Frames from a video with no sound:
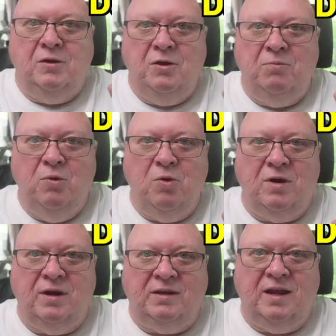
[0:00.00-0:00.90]
Good
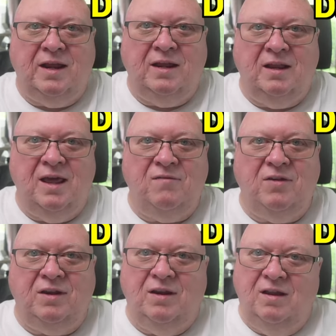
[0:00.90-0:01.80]
morning, day
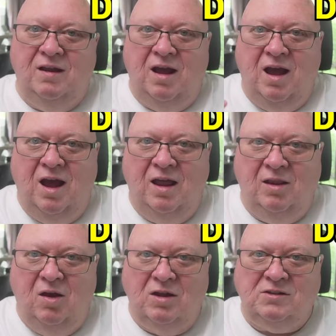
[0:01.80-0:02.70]
11. I
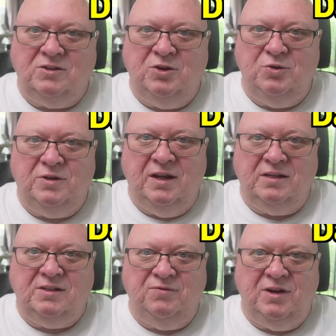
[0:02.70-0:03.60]
lost
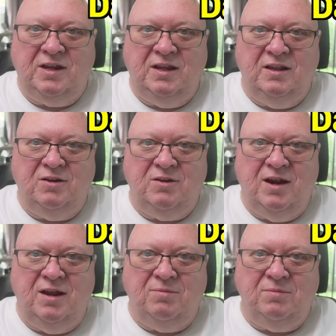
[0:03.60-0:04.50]
2/10 of a
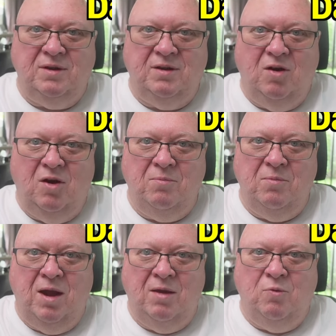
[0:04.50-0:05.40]
kilogram on
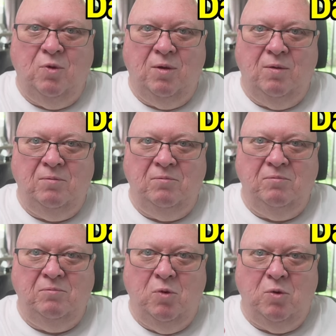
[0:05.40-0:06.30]
my
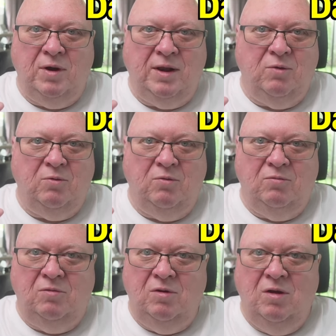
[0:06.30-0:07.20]
morning
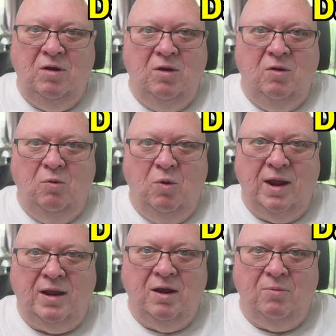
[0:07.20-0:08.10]

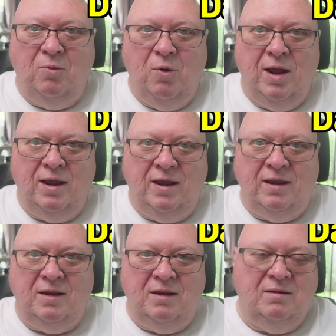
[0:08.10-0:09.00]
wake up weigh
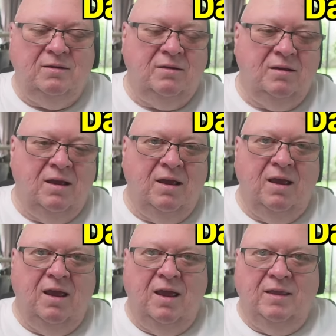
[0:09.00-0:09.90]
in.
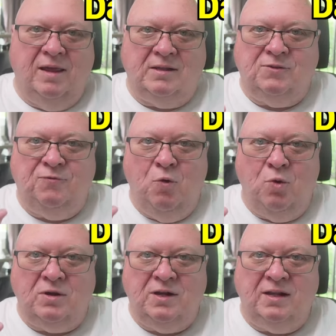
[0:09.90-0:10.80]
That's
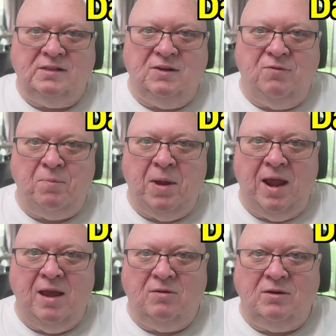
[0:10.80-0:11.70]
4/10 of a
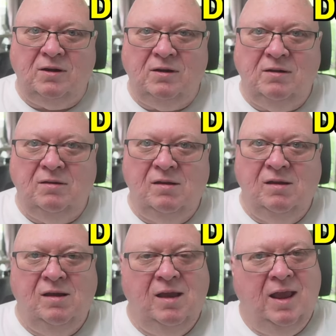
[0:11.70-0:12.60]
pound.
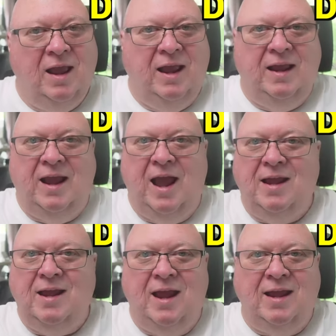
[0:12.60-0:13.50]
Hey,
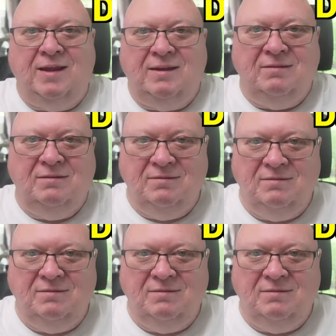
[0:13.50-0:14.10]
hey, hey.